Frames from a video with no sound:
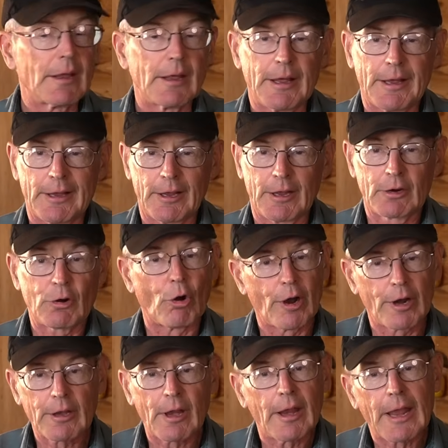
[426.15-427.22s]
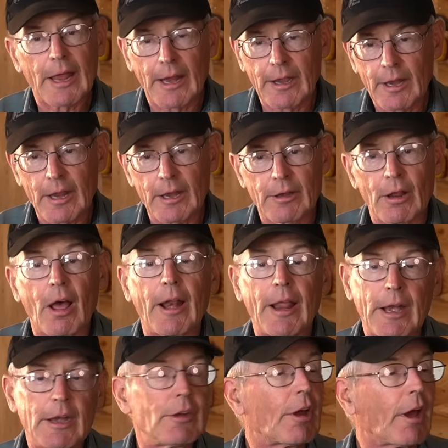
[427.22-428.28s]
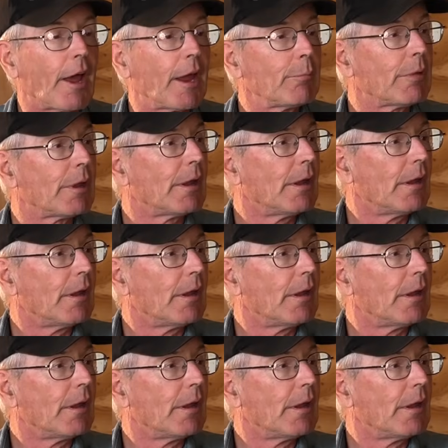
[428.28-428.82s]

Corn can kind of get done anytime.